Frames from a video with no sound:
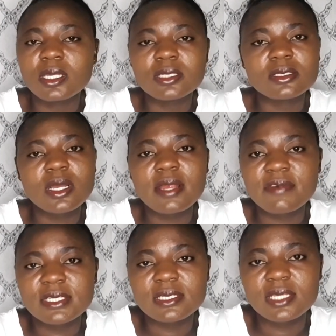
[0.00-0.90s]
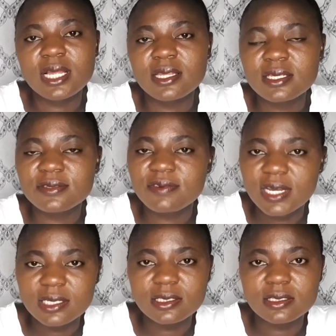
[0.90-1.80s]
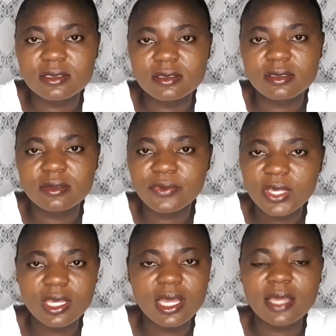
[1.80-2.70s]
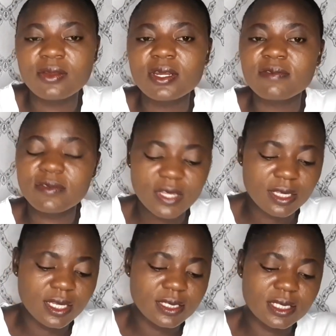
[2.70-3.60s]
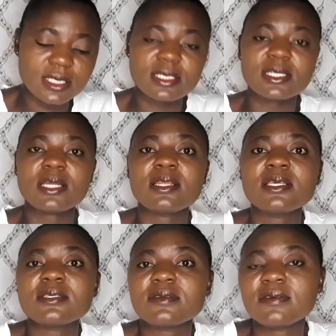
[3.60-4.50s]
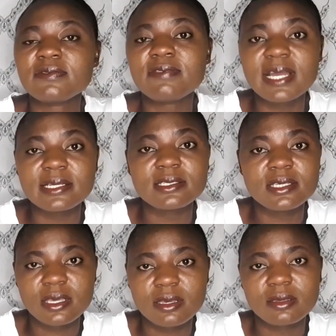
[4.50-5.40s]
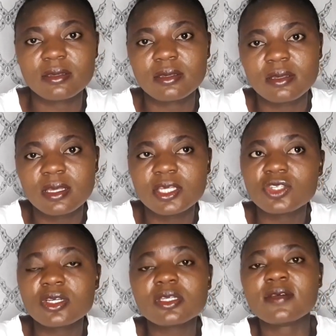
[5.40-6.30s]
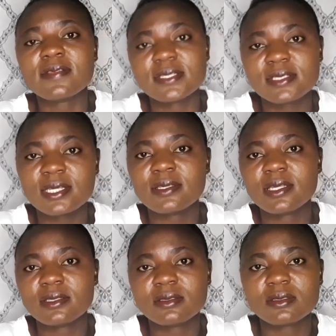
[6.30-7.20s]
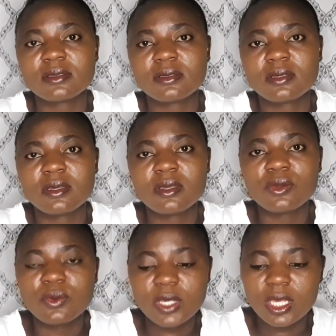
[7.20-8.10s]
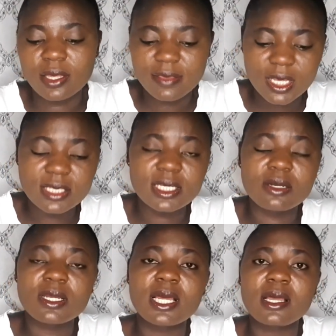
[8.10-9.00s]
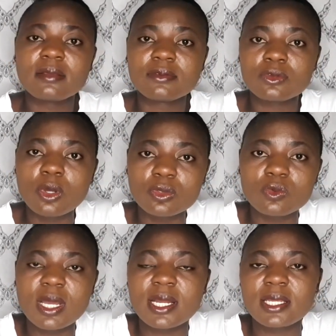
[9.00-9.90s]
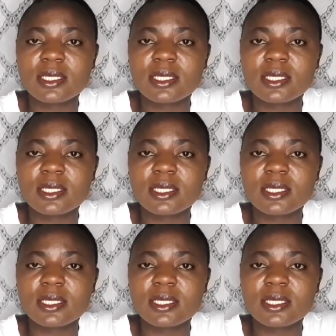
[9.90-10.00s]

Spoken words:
it's not everything that needs fight. Okay, I don't even think there's anything that needs fight here. It's just understanding. Okay, there's another third one I